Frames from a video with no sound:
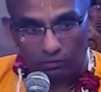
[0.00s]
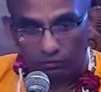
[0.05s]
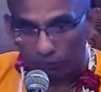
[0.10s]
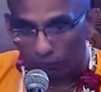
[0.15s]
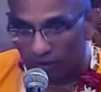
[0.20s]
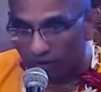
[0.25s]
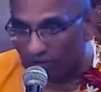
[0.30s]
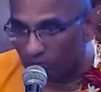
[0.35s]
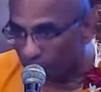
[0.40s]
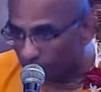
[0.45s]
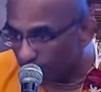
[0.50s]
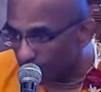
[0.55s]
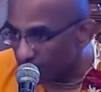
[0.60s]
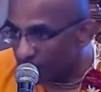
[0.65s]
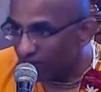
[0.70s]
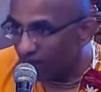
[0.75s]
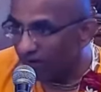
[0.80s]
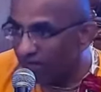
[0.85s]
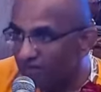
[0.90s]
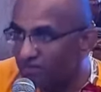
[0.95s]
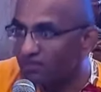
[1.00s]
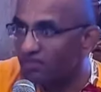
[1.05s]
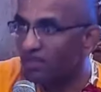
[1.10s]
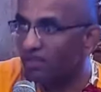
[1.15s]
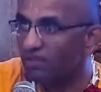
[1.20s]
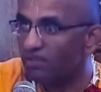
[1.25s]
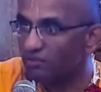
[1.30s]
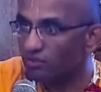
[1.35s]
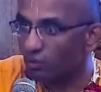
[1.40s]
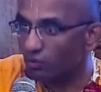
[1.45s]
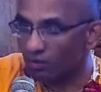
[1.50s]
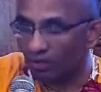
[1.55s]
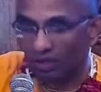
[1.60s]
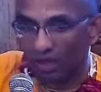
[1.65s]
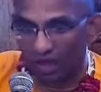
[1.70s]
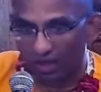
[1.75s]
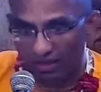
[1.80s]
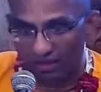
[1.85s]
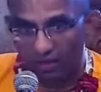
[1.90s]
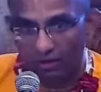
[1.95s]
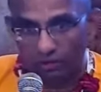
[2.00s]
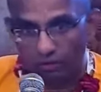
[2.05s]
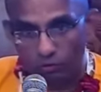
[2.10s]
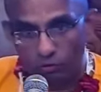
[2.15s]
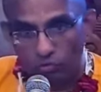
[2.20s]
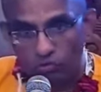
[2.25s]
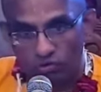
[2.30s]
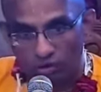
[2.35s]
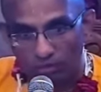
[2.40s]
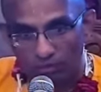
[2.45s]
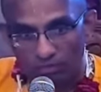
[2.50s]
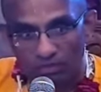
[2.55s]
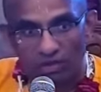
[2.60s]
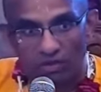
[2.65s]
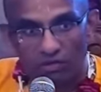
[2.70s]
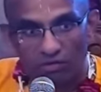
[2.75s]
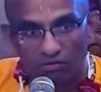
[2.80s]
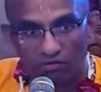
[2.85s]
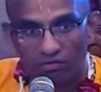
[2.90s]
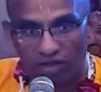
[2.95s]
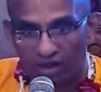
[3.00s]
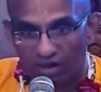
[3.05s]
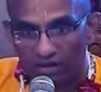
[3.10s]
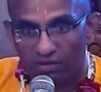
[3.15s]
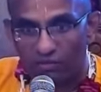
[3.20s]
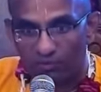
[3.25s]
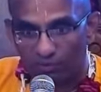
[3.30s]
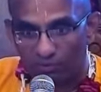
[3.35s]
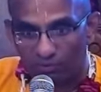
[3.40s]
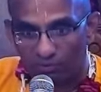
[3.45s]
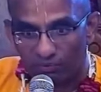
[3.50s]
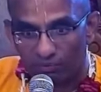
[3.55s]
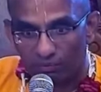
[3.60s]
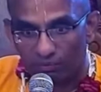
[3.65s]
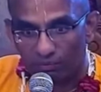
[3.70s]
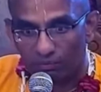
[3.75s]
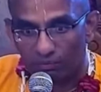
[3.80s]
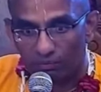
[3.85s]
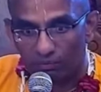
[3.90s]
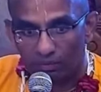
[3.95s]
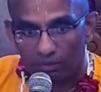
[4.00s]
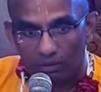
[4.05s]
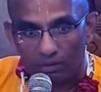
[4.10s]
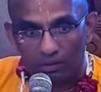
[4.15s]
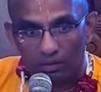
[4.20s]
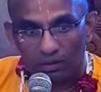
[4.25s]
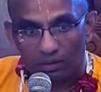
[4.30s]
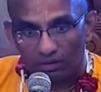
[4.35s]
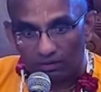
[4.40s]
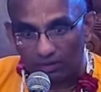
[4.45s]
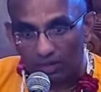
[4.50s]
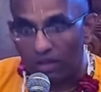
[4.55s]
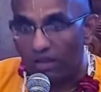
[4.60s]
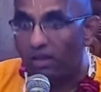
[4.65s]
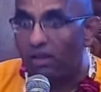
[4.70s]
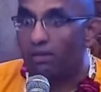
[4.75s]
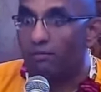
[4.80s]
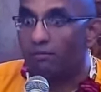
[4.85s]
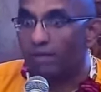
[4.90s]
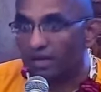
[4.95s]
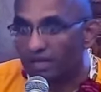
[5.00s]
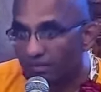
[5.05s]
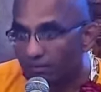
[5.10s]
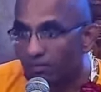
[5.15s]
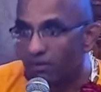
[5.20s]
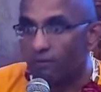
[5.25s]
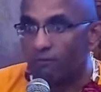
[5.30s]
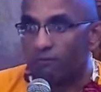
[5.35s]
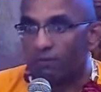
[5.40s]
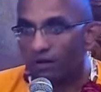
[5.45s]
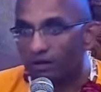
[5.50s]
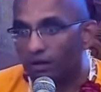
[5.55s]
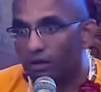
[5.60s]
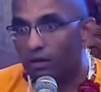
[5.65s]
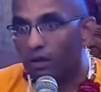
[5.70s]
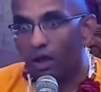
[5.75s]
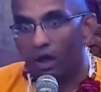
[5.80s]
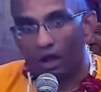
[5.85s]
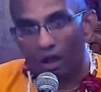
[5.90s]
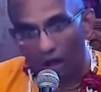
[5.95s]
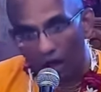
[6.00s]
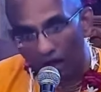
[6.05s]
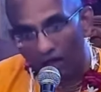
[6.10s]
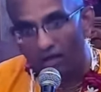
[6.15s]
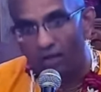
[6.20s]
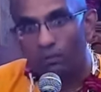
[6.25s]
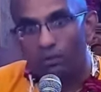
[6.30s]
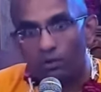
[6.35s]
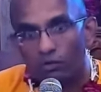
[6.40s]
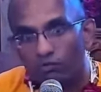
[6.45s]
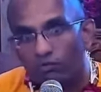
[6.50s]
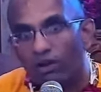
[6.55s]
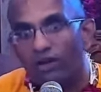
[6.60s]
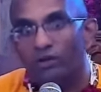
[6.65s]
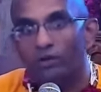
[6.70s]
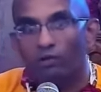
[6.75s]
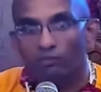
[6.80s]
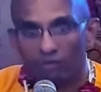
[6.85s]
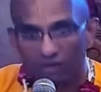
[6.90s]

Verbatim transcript: So once people get a sense, okay, I can do something of value, then many people are able to fight